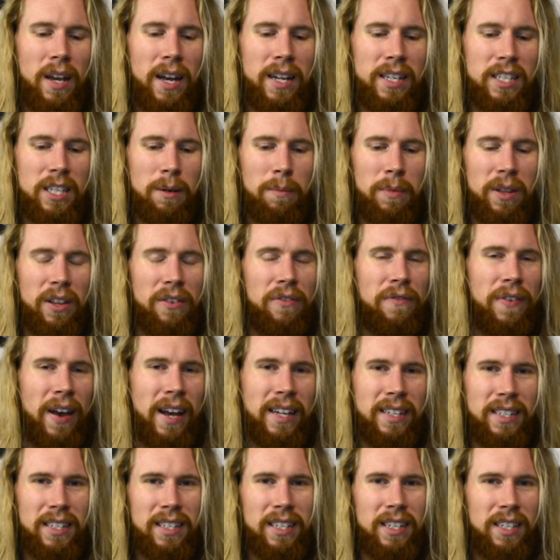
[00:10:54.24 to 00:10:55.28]
some of the
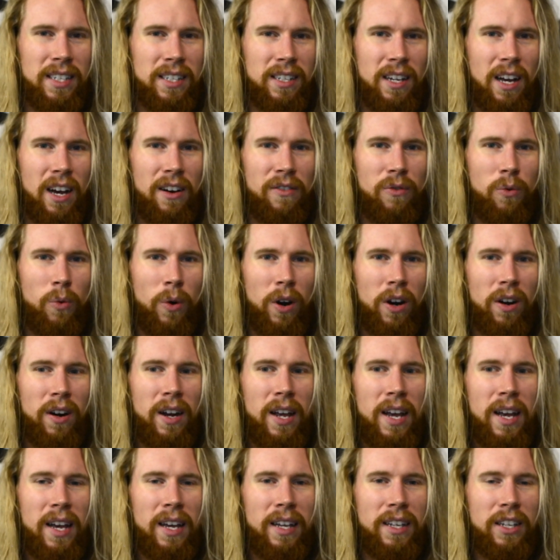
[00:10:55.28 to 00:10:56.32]
fantasy stuff, where
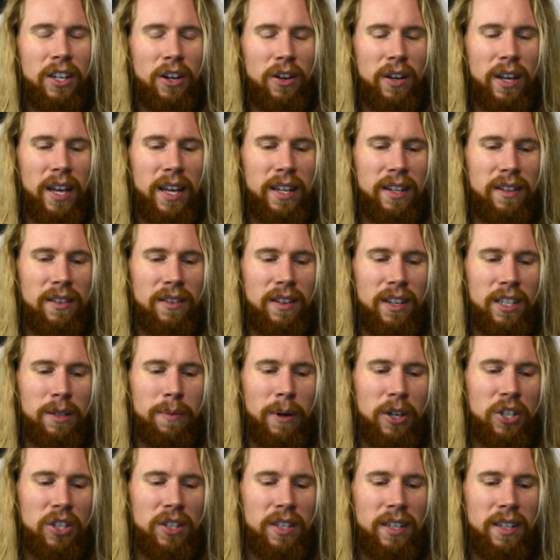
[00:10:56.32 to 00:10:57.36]

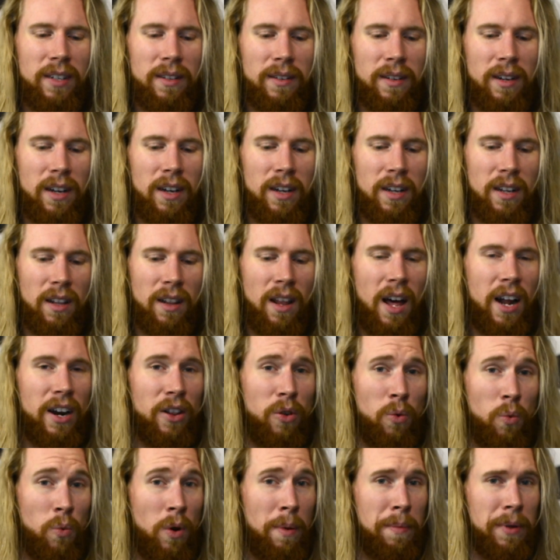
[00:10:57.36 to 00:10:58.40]
especially a lot of
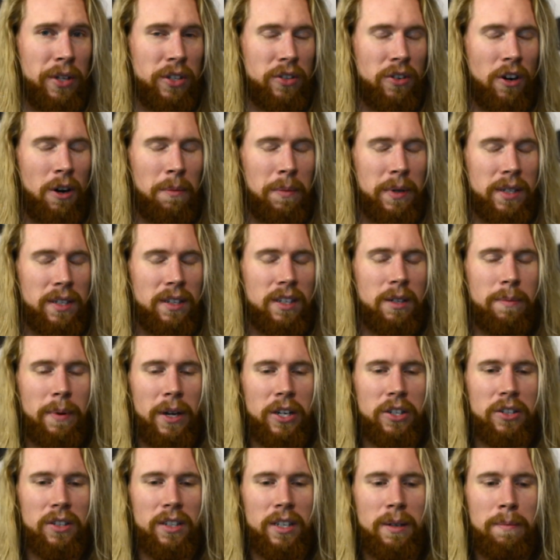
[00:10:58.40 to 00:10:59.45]
the women's garments
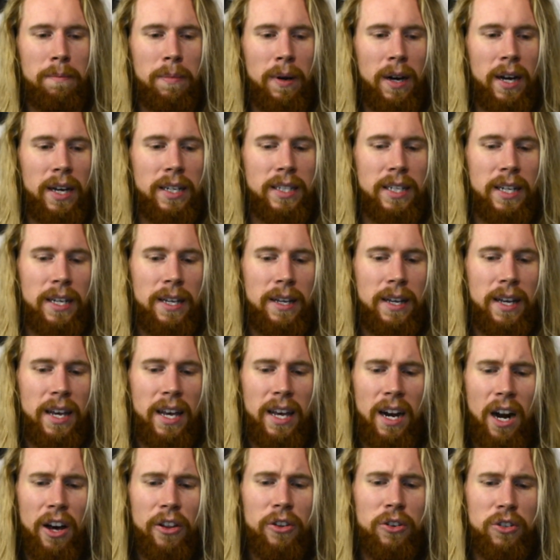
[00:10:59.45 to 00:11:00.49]
especially, but
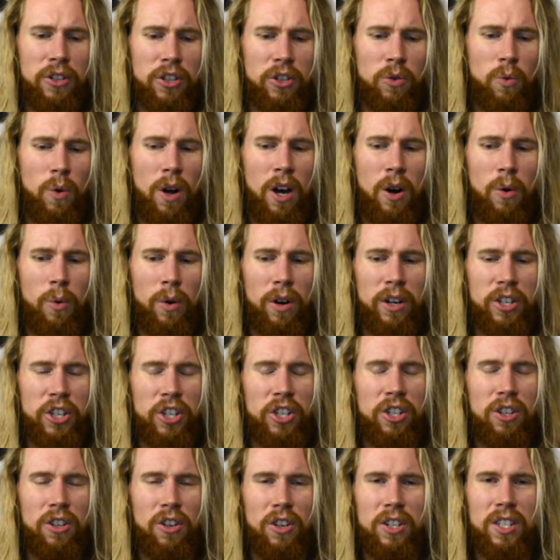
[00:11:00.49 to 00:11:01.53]
in others as well, where it
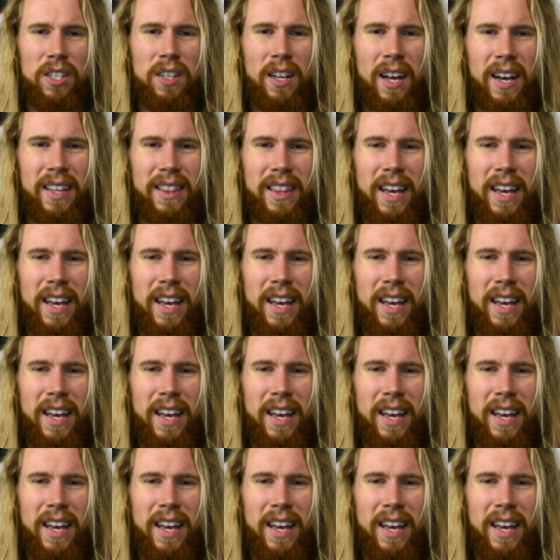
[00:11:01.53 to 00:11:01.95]
just looks like